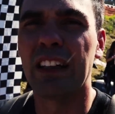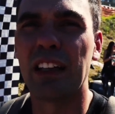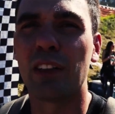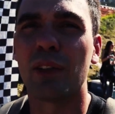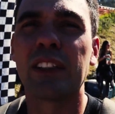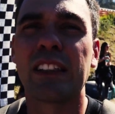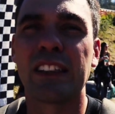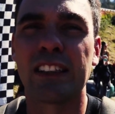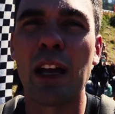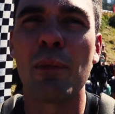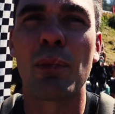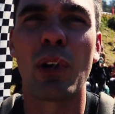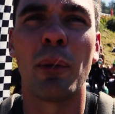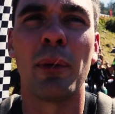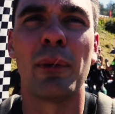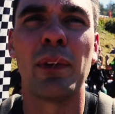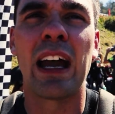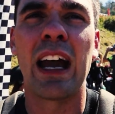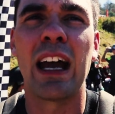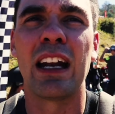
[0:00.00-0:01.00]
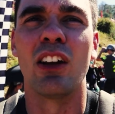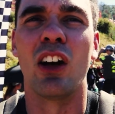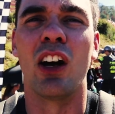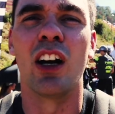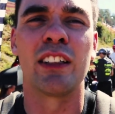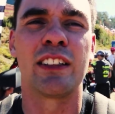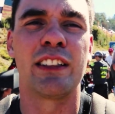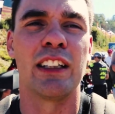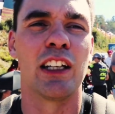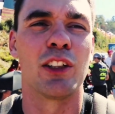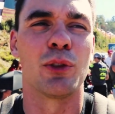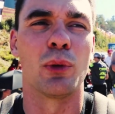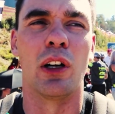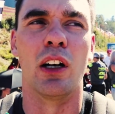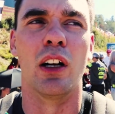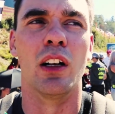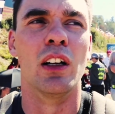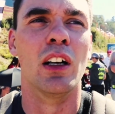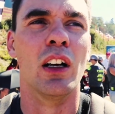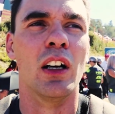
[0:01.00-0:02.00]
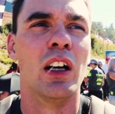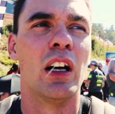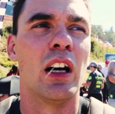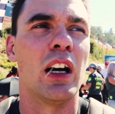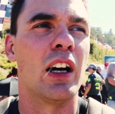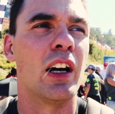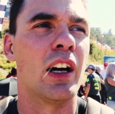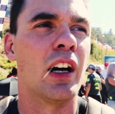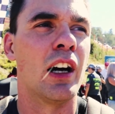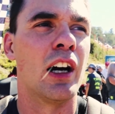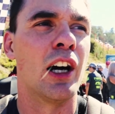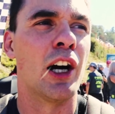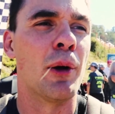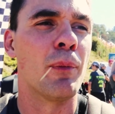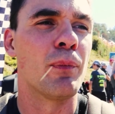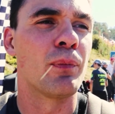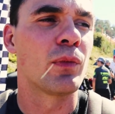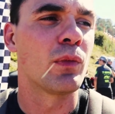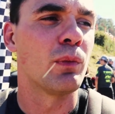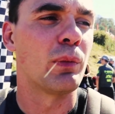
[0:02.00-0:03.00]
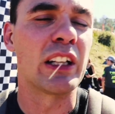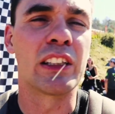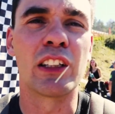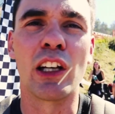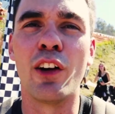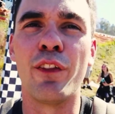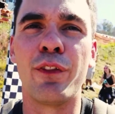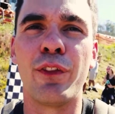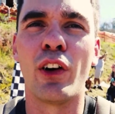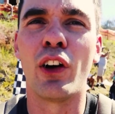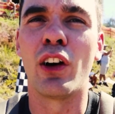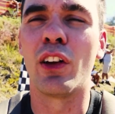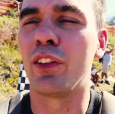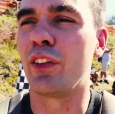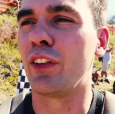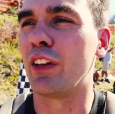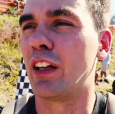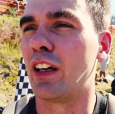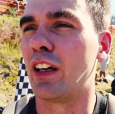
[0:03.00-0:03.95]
But that was the same problem they had last year as well. But so far,